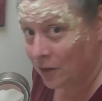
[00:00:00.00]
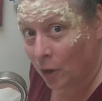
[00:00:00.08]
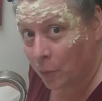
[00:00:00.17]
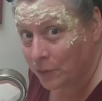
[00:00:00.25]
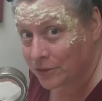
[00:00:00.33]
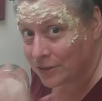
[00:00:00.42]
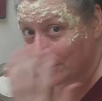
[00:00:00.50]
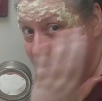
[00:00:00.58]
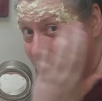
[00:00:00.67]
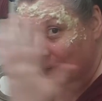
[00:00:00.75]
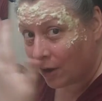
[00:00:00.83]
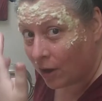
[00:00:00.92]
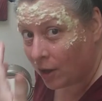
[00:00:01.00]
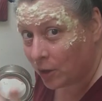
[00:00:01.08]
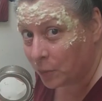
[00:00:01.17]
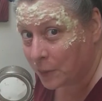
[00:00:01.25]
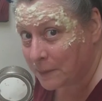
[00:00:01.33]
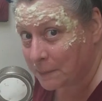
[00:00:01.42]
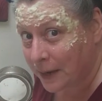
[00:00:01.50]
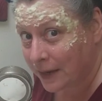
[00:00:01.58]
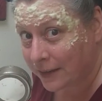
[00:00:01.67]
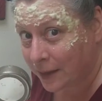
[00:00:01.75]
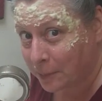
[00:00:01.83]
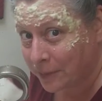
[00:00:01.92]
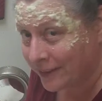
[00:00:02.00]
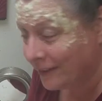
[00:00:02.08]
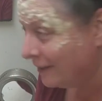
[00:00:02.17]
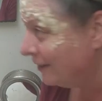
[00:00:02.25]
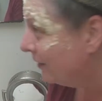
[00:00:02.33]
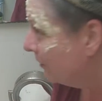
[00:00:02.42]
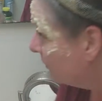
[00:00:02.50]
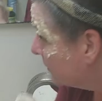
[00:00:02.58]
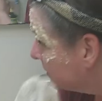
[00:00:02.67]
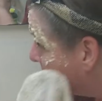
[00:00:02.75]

Almost looks like Halloween makeup or